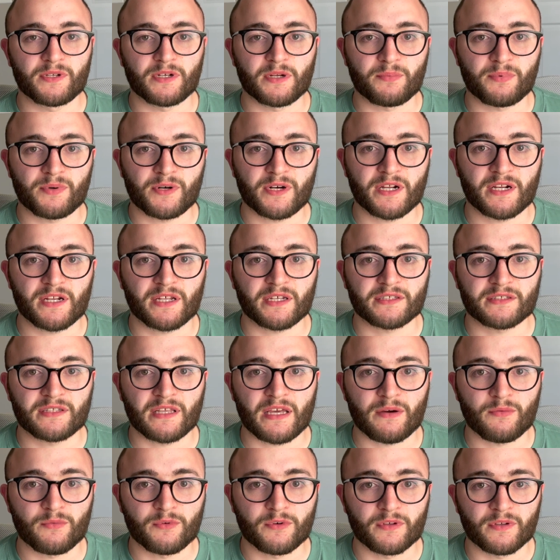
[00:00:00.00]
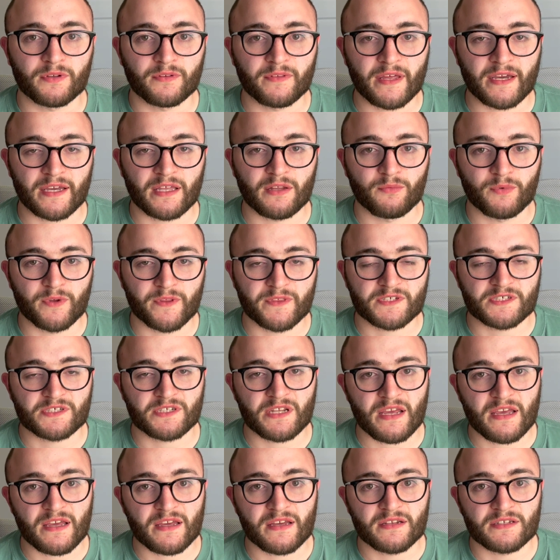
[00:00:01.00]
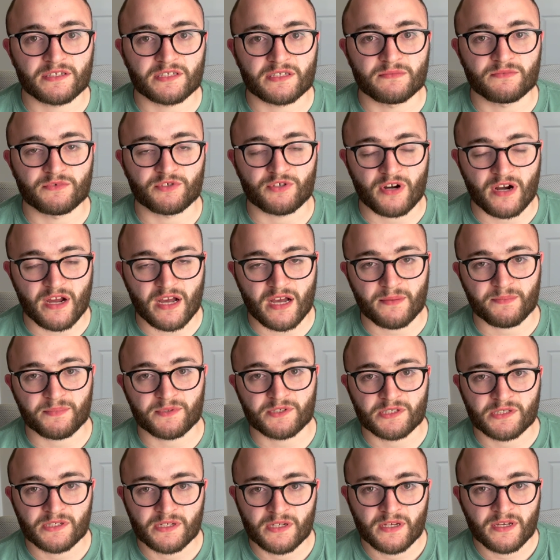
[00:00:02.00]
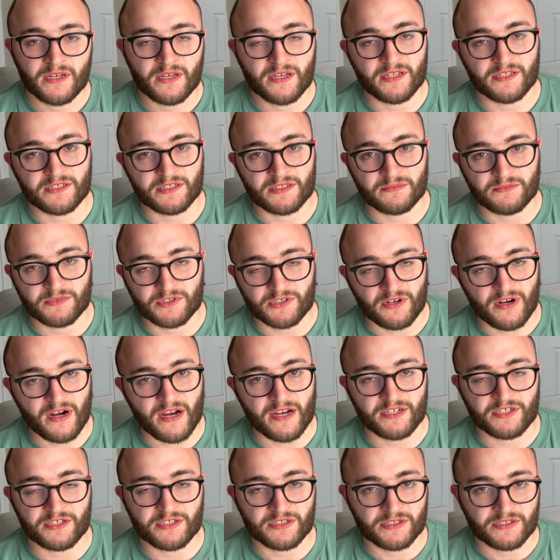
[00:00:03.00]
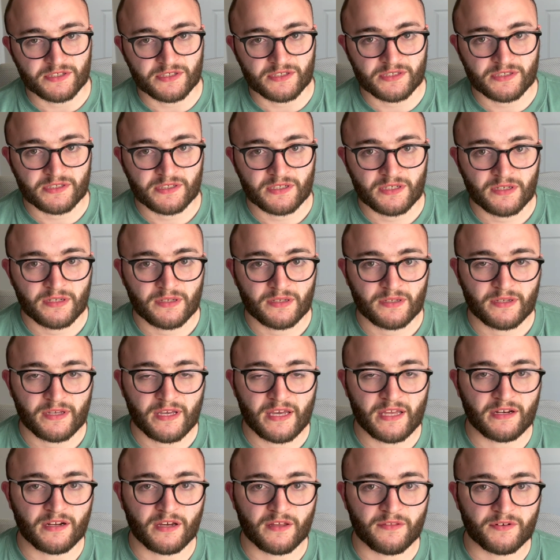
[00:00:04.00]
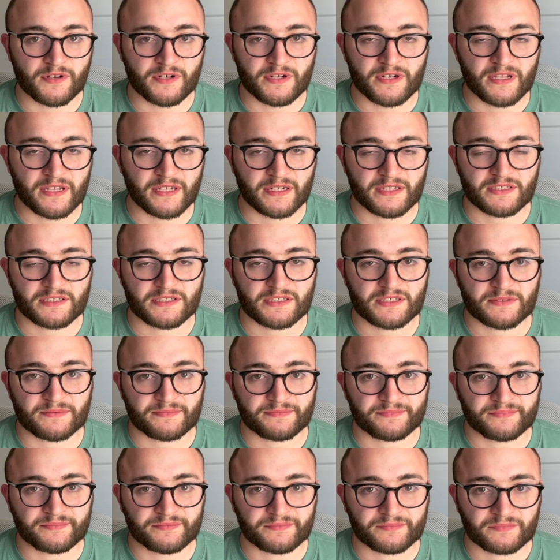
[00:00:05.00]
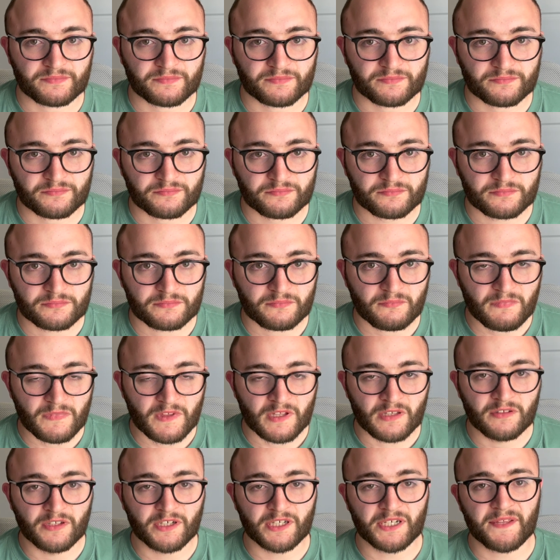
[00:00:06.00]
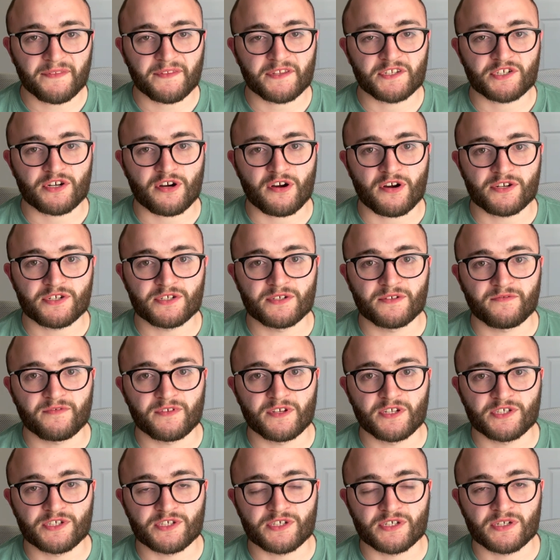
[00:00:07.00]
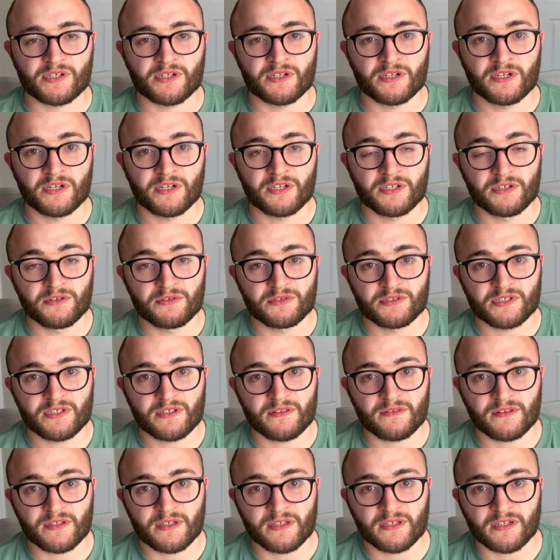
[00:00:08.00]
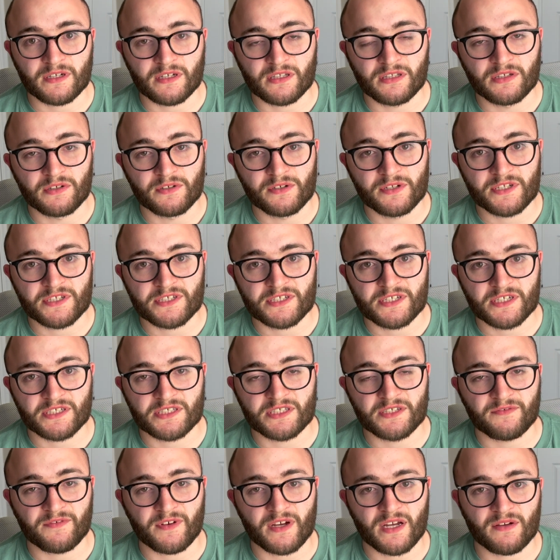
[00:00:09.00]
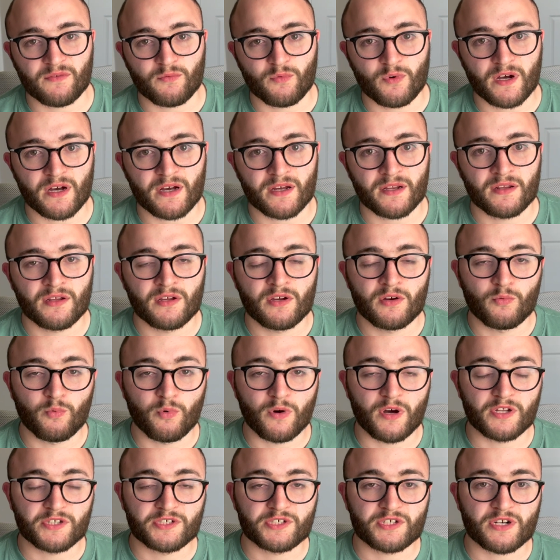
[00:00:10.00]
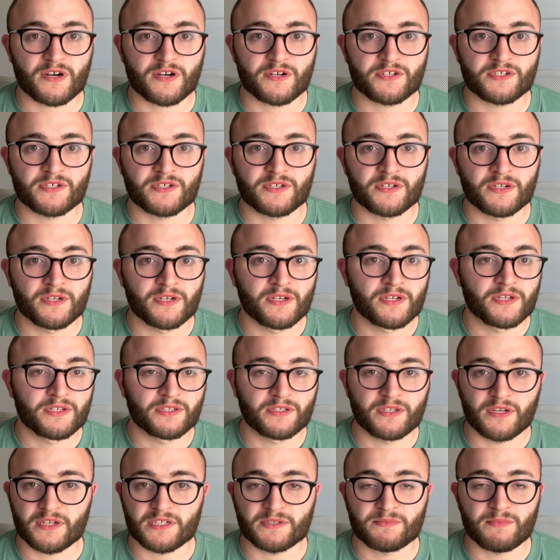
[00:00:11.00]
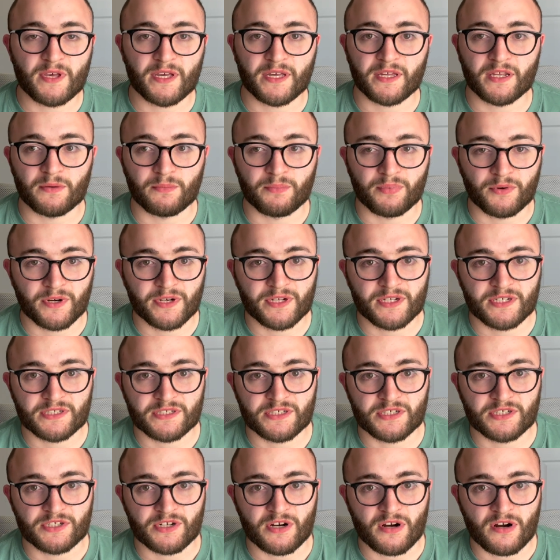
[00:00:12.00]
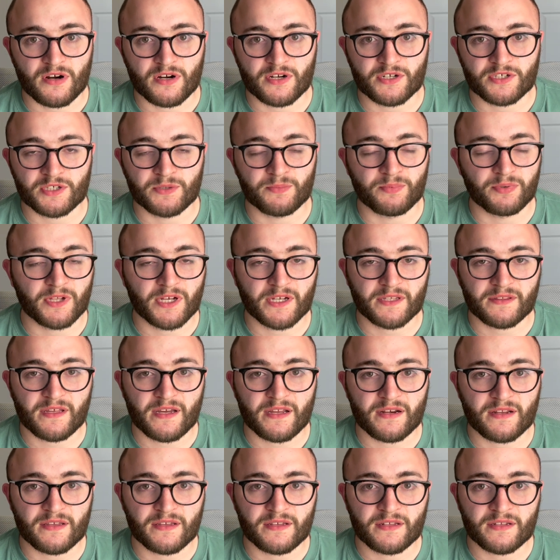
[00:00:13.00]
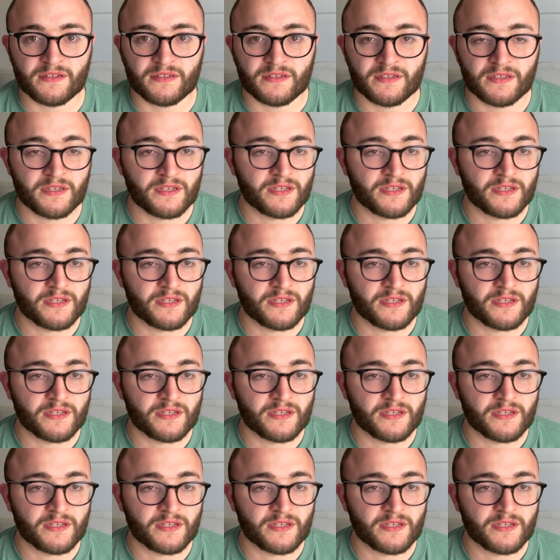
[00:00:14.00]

a product that can withstand some drops and some scratches and other nicks. Looking at the charging feature, using the included 65-watt wall charger does make it a breeze to charge. You plug that in,